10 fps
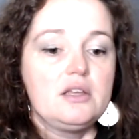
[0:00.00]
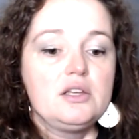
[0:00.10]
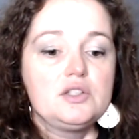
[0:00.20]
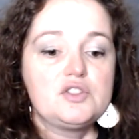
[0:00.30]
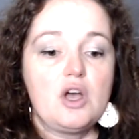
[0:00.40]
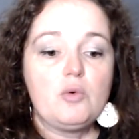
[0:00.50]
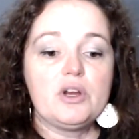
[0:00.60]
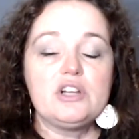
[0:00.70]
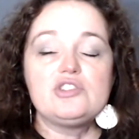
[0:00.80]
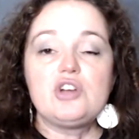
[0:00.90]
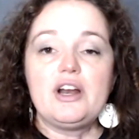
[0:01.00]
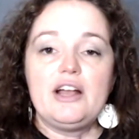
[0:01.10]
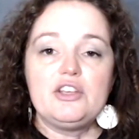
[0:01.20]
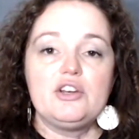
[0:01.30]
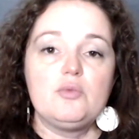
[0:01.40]
So we're going to start
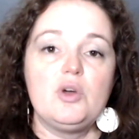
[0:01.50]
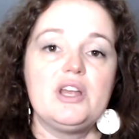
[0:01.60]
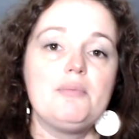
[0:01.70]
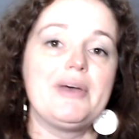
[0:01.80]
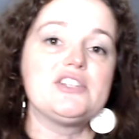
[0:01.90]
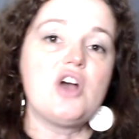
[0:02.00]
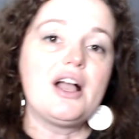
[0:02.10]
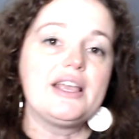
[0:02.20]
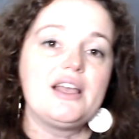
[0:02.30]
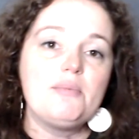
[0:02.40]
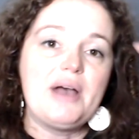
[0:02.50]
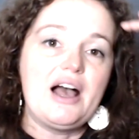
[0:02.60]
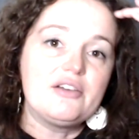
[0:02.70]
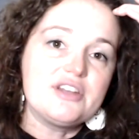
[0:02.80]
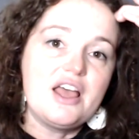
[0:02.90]
out Unit 1 by talking
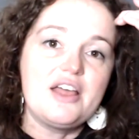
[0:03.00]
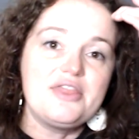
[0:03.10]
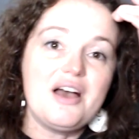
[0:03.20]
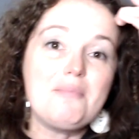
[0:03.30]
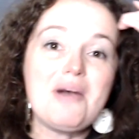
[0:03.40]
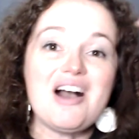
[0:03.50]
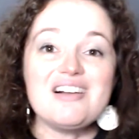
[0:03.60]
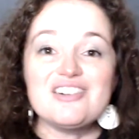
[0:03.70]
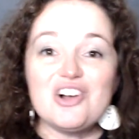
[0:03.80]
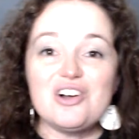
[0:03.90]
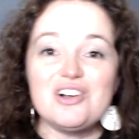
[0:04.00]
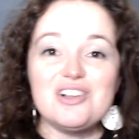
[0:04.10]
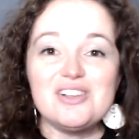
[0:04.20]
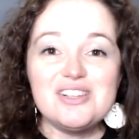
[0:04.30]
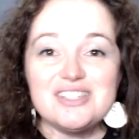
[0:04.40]
about the
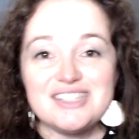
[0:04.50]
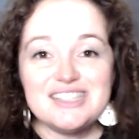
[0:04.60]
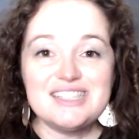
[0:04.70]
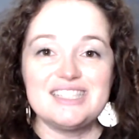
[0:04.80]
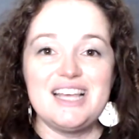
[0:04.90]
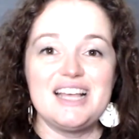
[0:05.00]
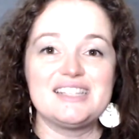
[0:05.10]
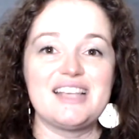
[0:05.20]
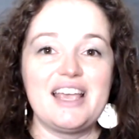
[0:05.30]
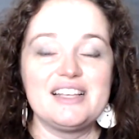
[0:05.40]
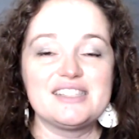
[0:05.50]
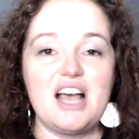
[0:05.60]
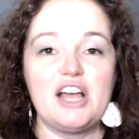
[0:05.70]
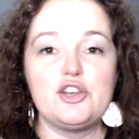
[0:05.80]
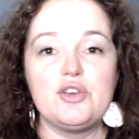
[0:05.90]
Mongols. Yes, Genghis
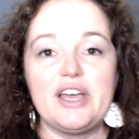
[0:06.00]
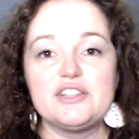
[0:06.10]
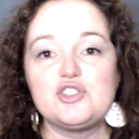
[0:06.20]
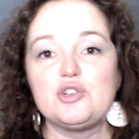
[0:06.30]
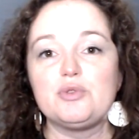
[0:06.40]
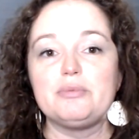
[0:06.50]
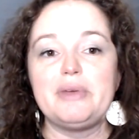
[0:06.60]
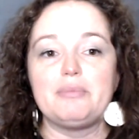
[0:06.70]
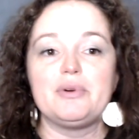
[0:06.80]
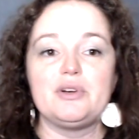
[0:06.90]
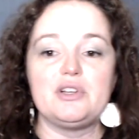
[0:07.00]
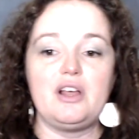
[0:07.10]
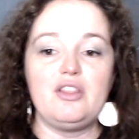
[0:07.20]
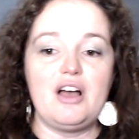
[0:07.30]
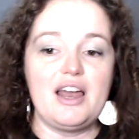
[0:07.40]
Khan. You guys should remember
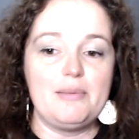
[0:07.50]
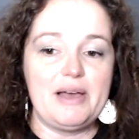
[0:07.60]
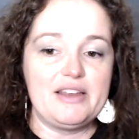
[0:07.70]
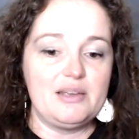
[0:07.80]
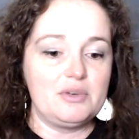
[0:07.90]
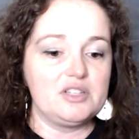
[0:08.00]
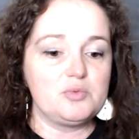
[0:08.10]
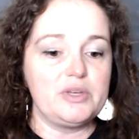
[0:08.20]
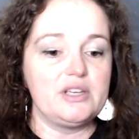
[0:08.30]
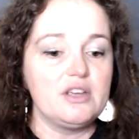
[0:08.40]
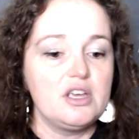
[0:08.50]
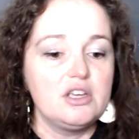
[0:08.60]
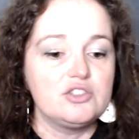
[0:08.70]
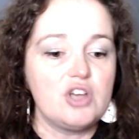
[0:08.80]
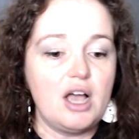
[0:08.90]
a lot about him because we
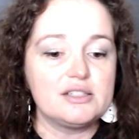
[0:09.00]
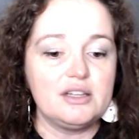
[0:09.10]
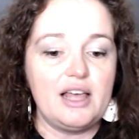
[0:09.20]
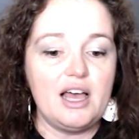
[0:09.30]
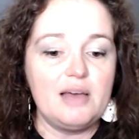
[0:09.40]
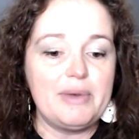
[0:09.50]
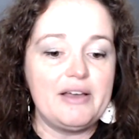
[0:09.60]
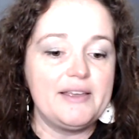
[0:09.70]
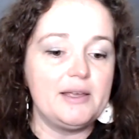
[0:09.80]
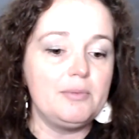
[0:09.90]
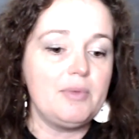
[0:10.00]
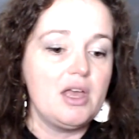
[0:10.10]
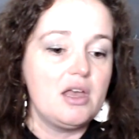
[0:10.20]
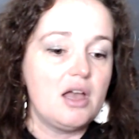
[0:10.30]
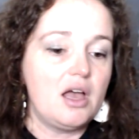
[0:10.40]
talked a lot about him
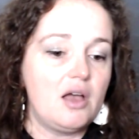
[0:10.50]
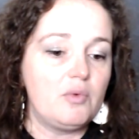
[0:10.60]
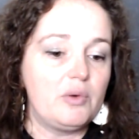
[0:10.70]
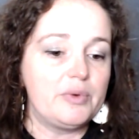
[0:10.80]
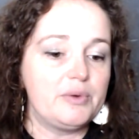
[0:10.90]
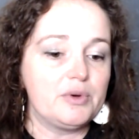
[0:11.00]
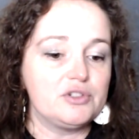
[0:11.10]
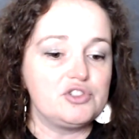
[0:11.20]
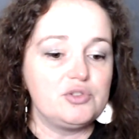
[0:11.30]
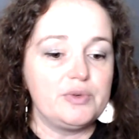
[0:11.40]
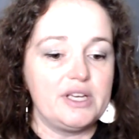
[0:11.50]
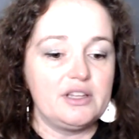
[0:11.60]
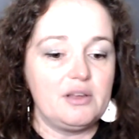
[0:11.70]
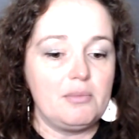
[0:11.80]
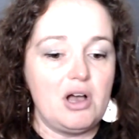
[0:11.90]
when we were
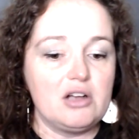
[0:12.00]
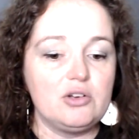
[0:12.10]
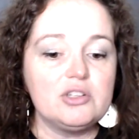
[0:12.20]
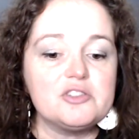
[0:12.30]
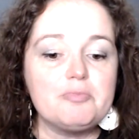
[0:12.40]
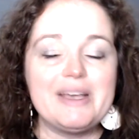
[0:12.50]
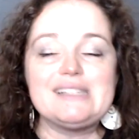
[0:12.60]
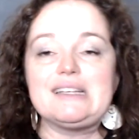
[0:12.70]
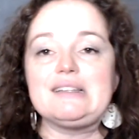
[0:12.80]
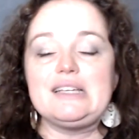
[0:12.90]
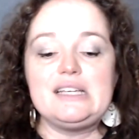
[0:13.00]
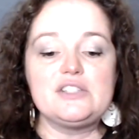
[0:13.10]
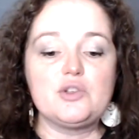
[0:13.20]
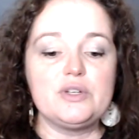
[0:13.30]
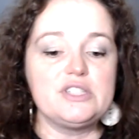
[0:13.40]
doing the Mongols. Basically,
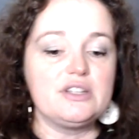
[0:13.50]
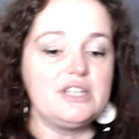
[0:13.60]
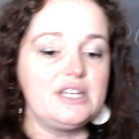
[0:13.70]
he's going to lead